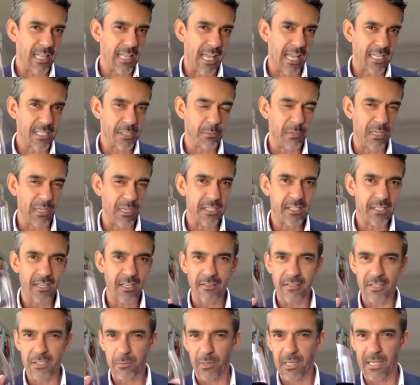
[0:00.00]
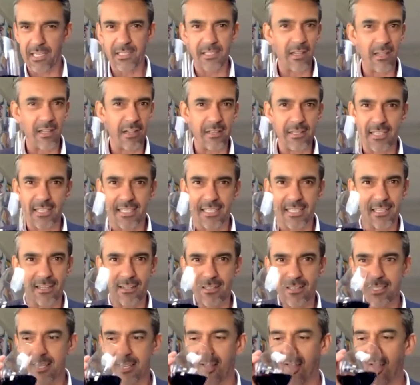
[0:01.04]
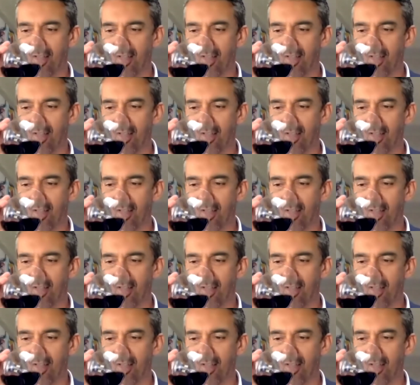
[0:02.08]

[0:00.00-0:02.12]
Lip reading: last week, so this week's no detox.